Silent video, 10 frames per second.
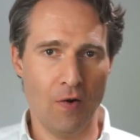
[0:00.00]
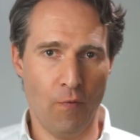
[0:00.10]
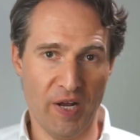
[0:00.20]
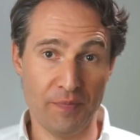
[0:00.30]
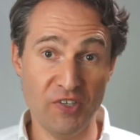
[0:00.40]

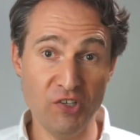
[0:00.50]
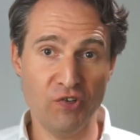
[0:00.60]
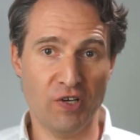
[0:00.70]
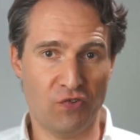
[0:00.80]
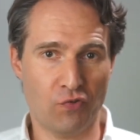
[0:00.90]
When I'm
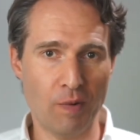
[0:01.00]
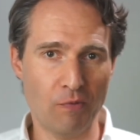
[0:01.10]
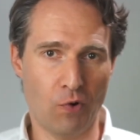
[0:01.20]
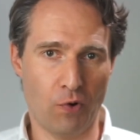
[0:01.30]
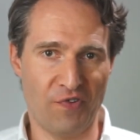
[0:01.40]
teaching a
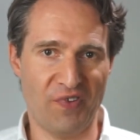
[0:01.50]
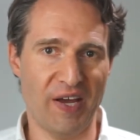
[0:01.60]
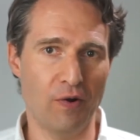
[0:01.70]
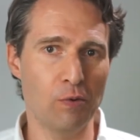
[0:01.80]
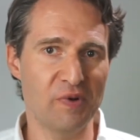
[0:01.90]
Scrum course,
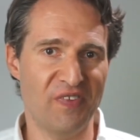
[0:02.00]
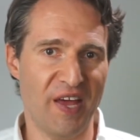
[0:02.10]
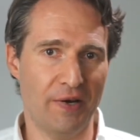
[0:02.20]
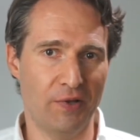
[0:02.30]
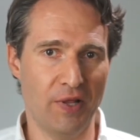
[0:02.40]
I always
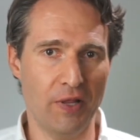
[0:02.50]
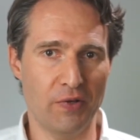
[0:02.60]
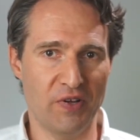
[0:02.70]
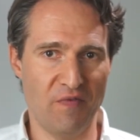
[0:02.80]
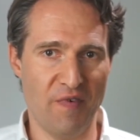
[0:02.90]
add
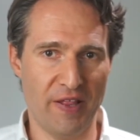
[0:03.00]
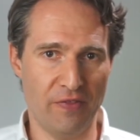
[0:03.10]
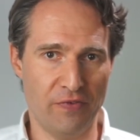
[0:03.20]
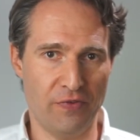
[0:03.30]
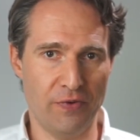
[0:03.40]
another event